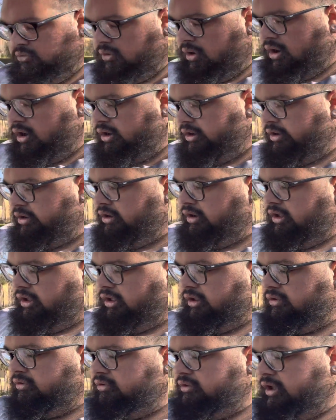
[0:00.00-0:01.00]
hard at
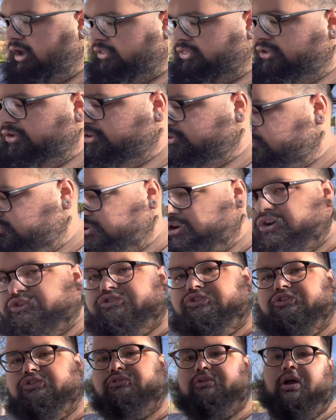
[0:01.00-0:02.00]
all. Got the
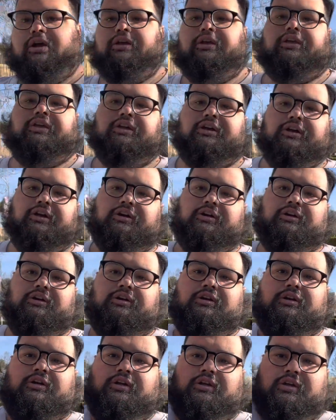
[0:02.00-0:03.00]
instructions right here.
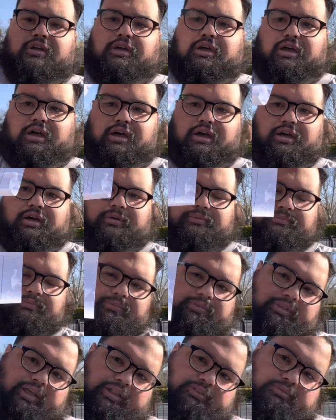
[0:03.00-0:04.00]
Um,
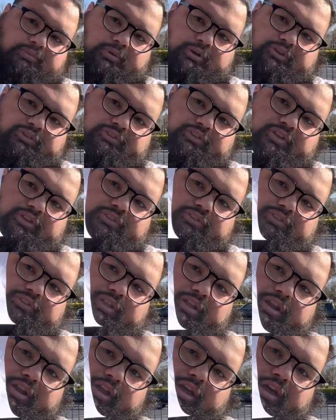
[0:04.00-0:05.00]
that's where it says
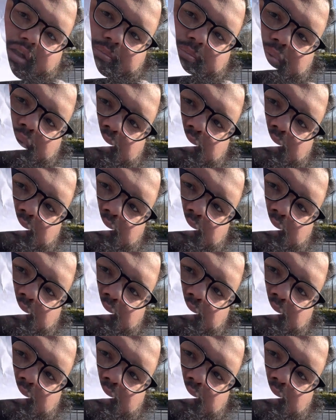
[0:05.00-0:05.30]
that I got to